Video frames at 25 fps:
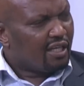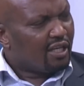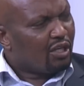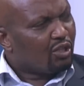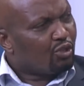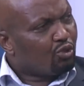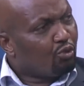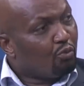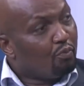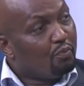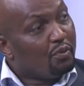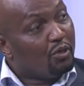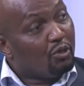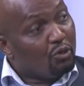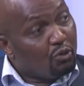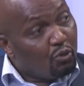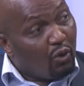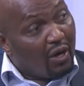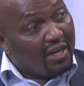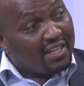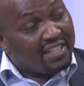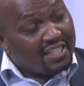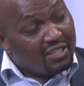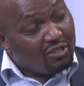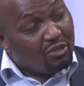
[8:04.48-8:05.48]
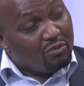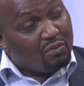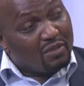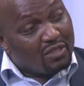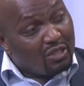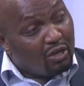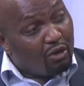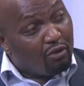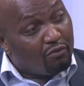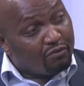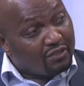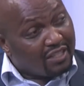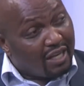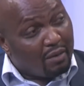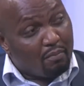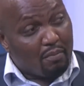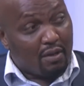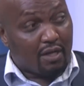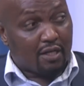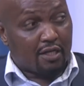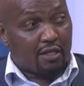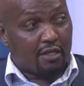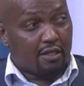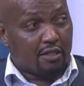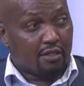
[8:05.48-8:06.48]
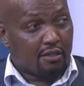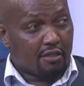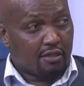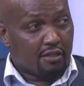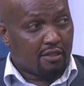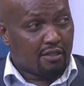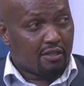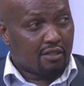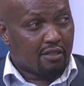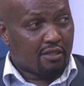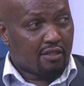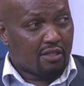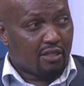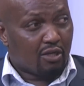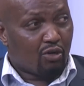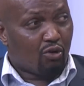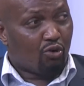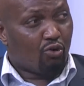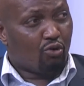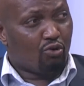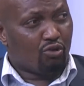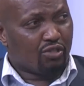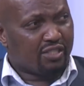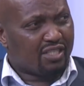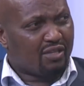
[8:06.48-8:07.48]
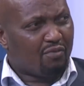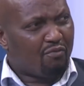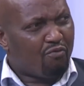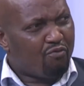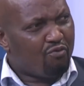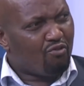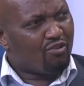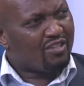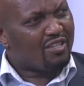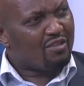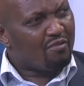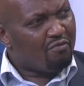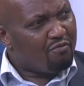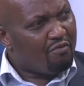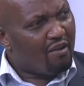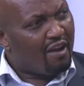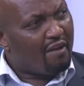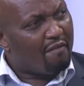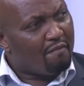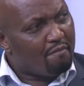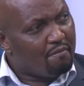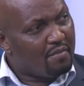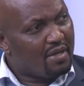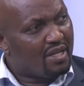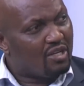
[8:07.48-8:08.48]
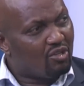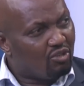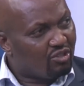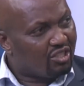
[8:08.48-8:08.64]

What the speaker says: to build 1 kilometer of tarmac costs 45 million